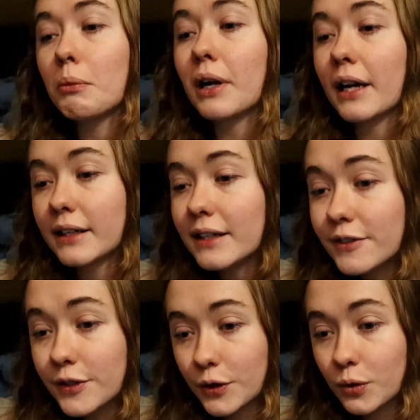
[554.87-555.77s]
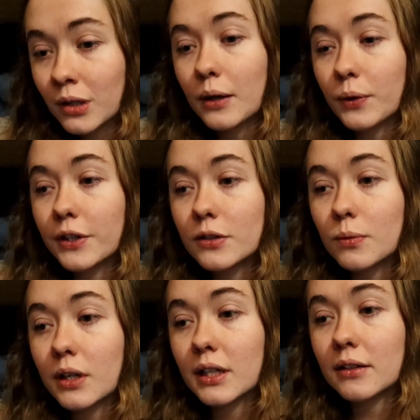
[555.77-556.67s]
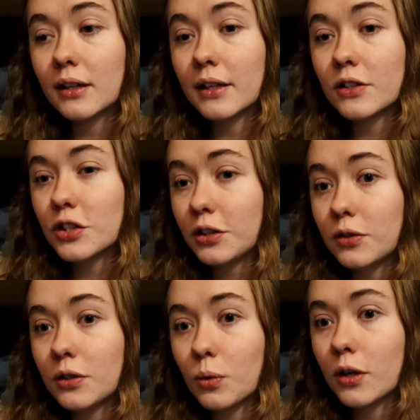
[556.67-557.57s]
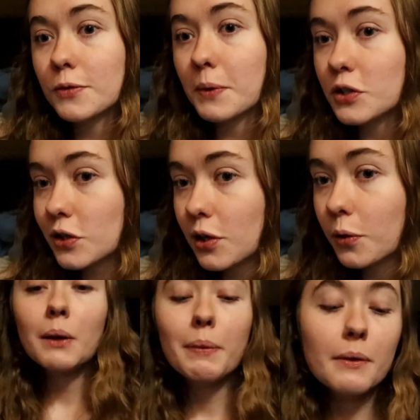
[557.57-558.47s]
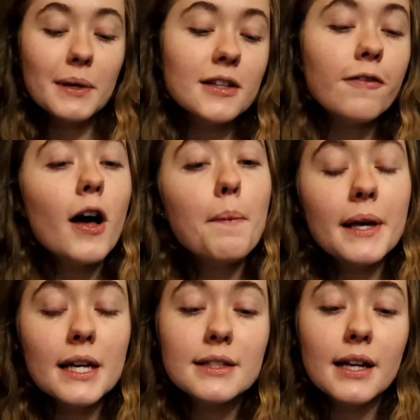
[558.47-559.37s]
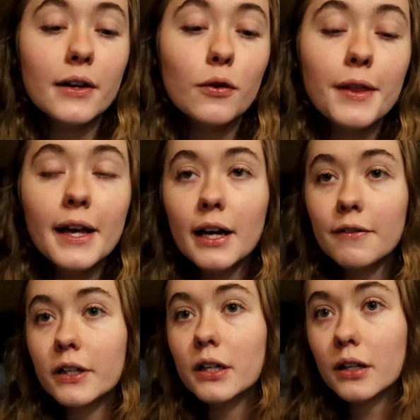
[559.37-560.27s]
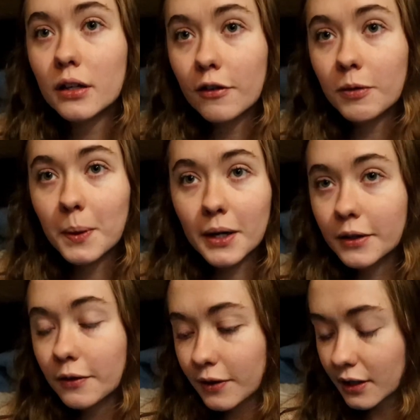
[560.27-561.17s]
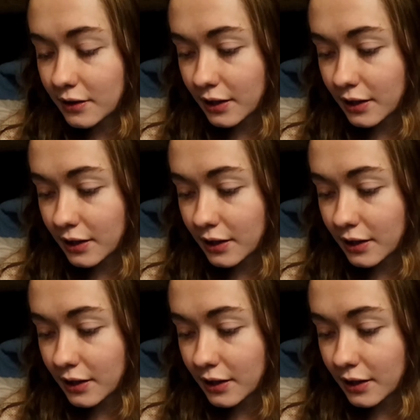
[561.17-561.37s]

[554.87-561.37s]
but I need to. I really just want to like chill and watch my show. I'm beating myself up because I don't think I've done enough productive things